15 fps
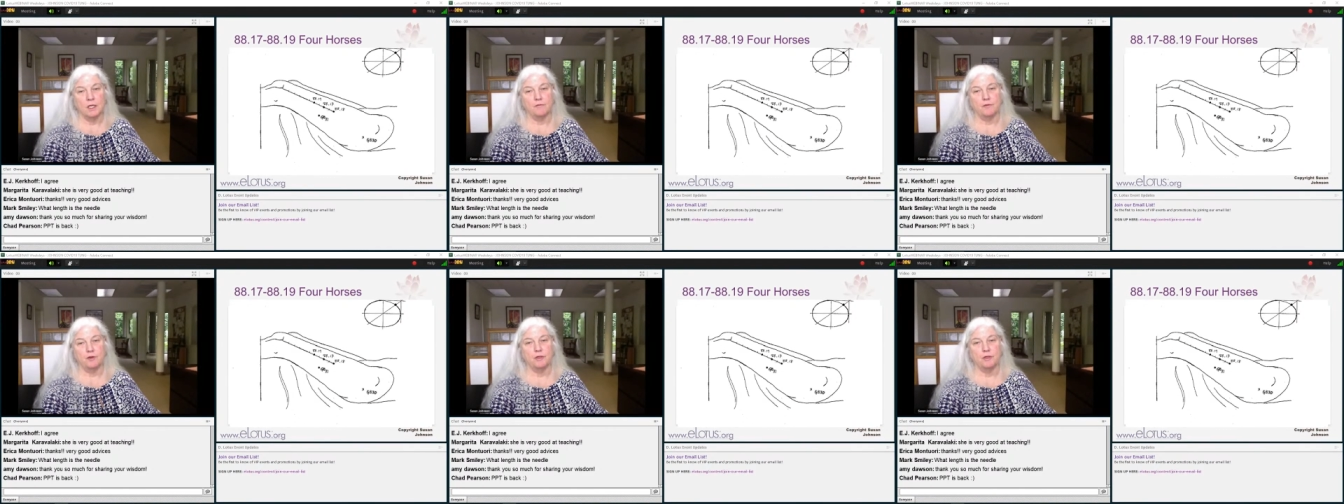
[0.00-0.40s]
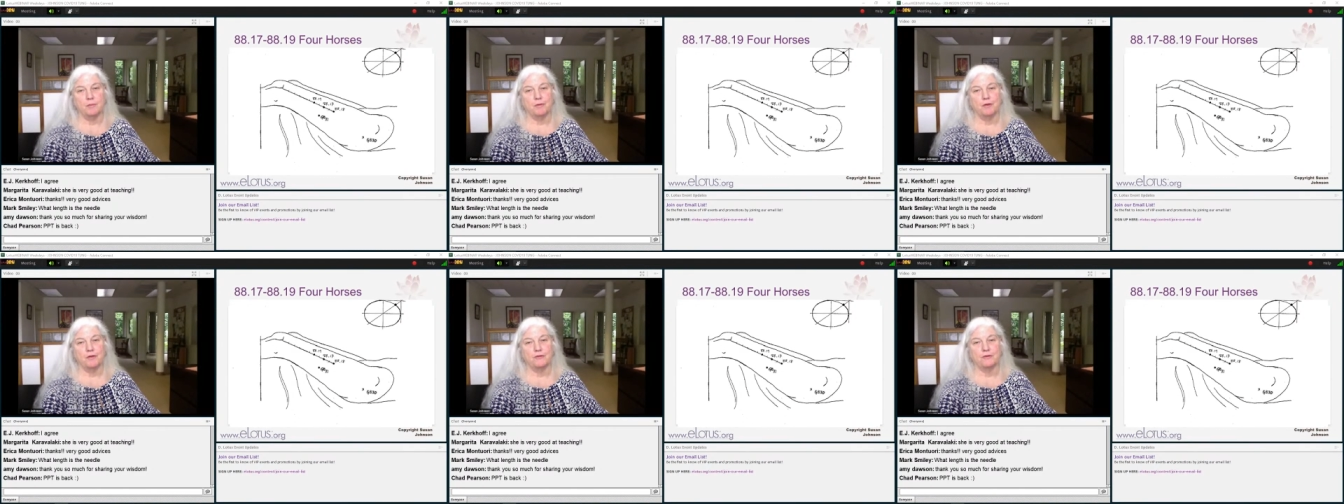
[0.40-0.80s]
if you put a
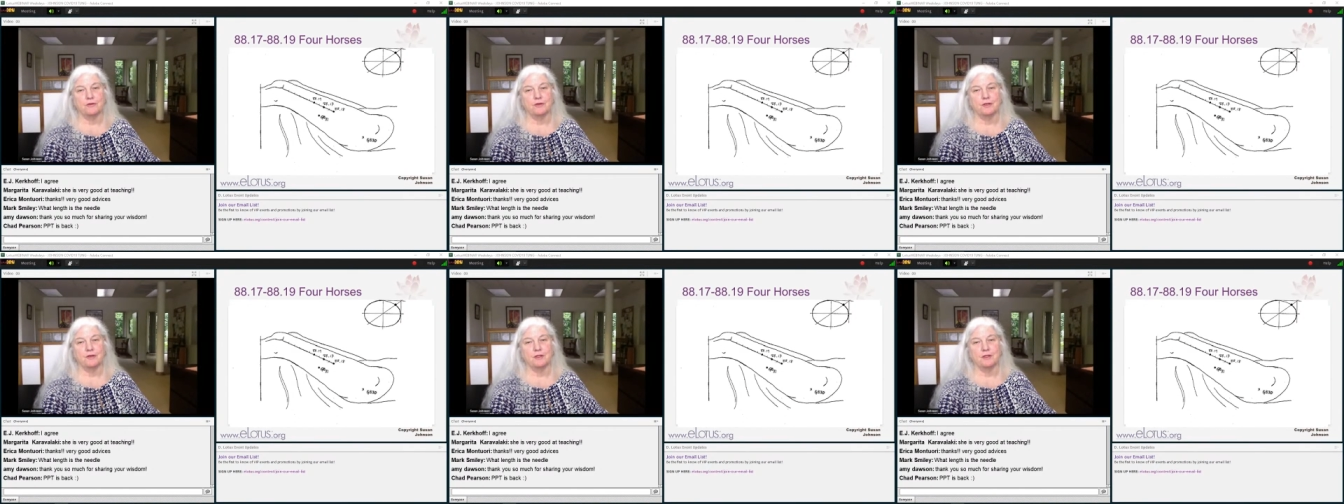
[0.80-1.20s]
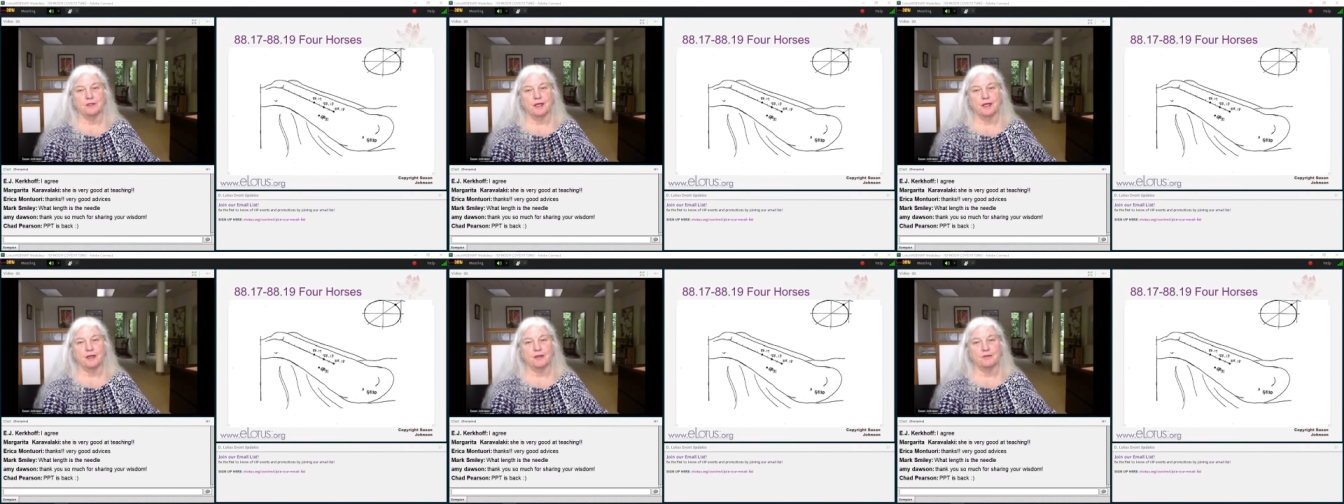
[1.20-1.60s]
bolster under the
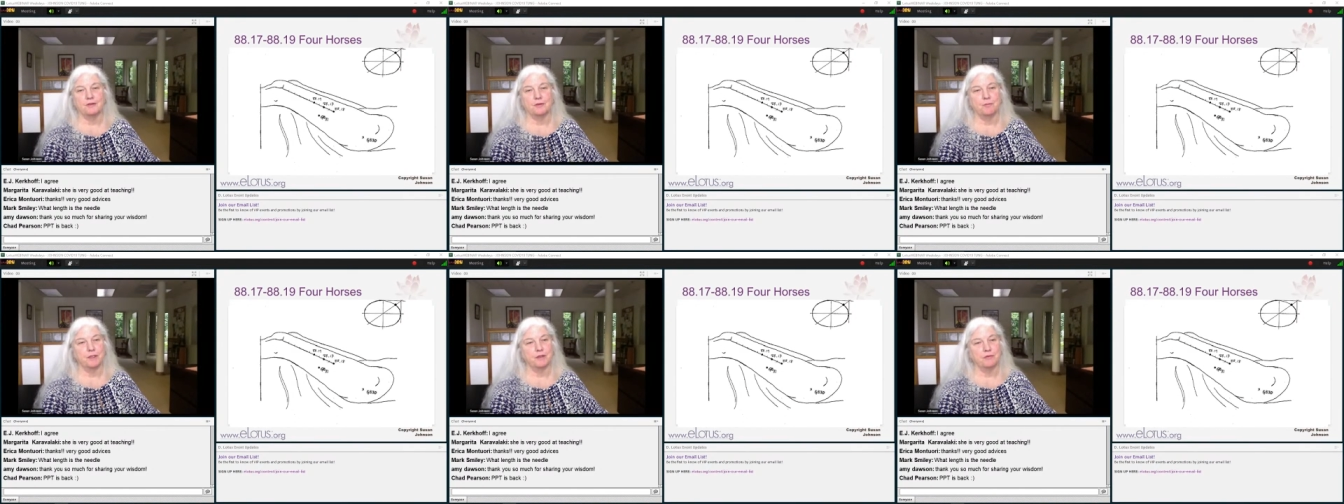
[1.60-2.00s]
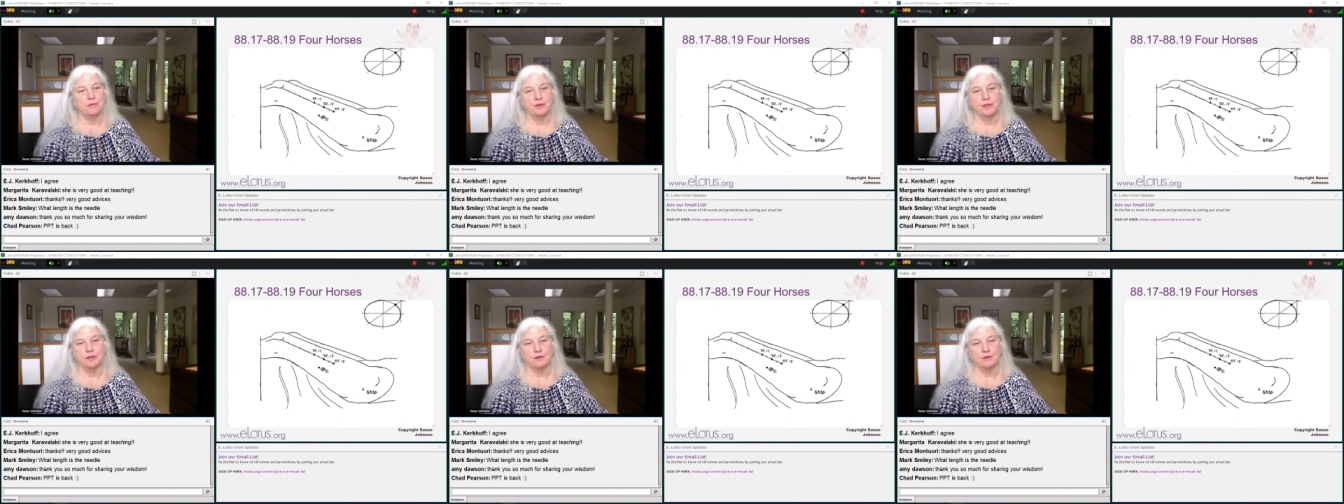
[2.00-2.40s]
legs, the middle
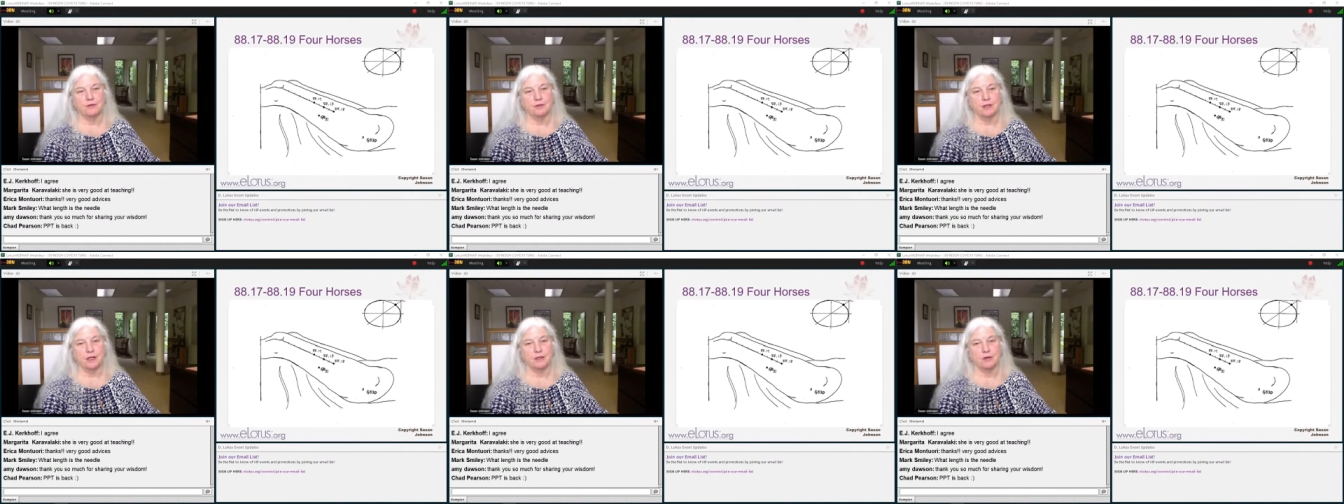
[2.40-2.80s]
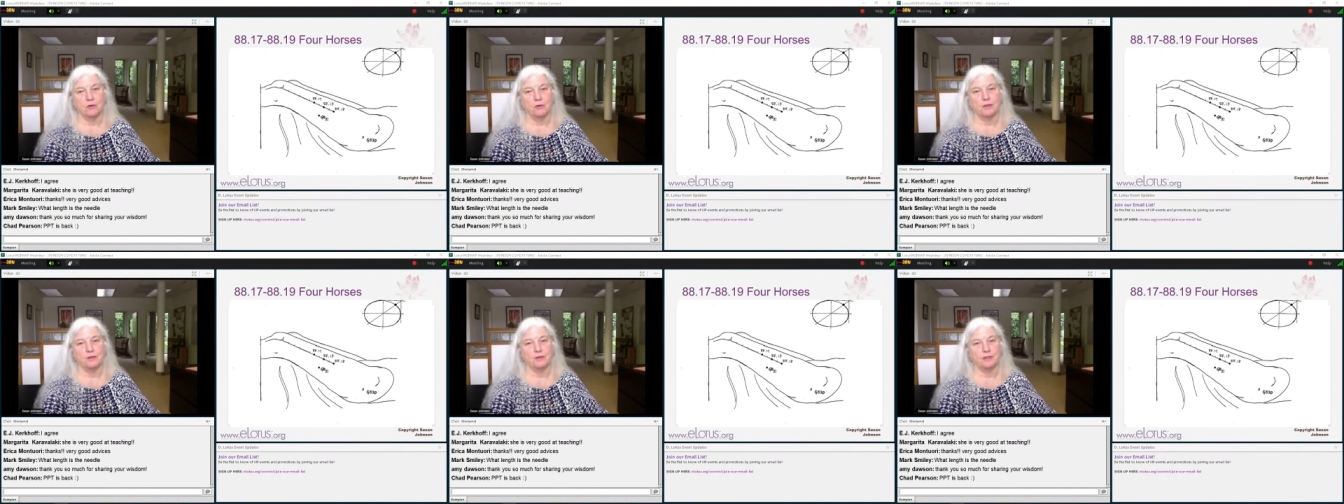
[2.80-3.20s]
finger is not
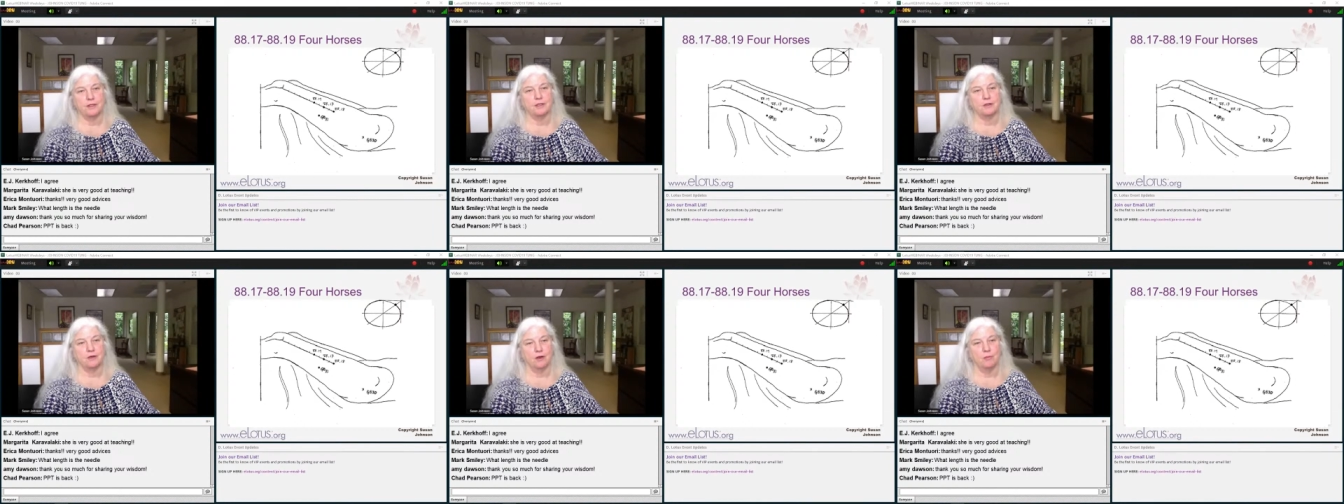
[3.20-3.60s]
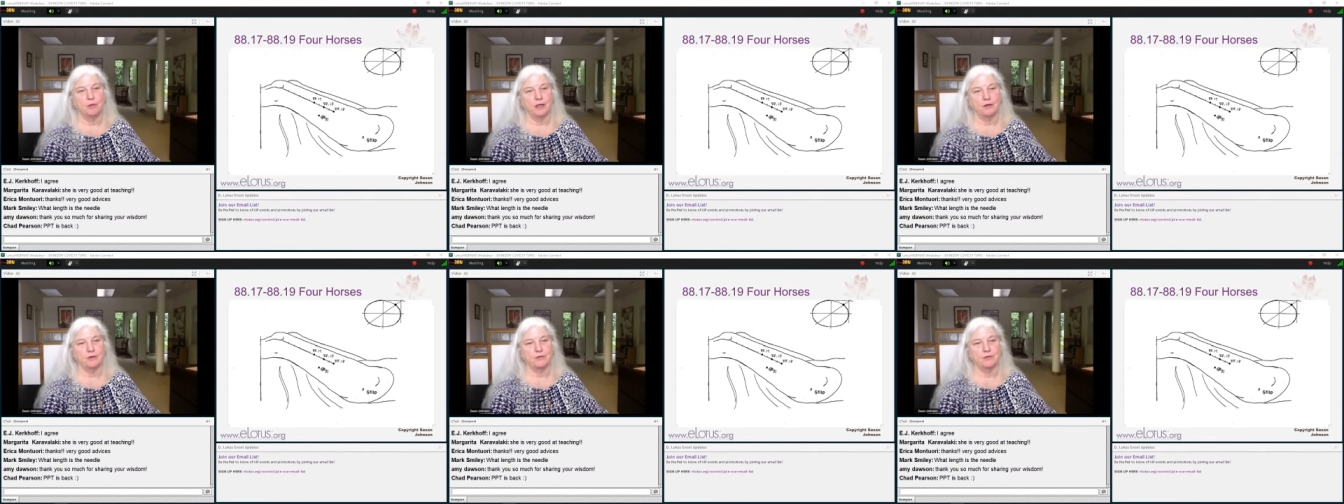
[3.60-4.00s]
going to hit
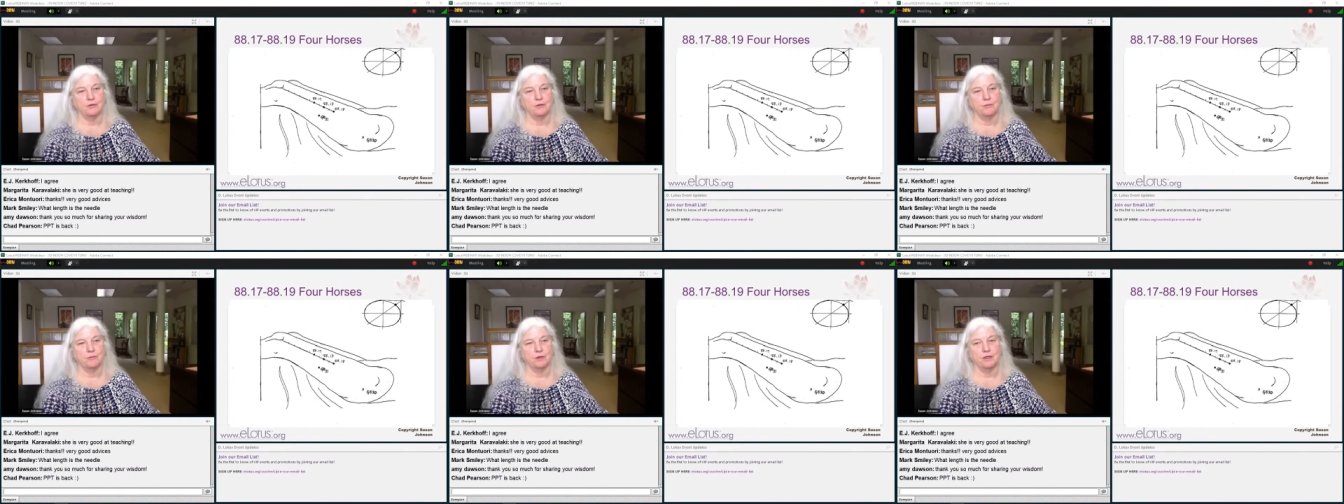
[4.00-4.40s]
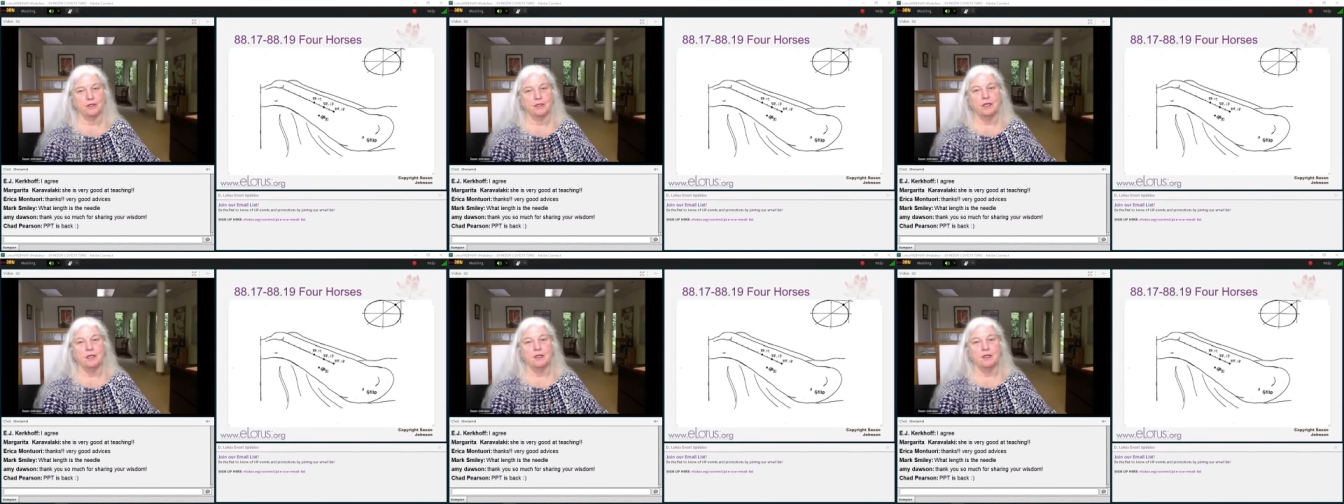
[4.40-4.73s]
gallbladder 31.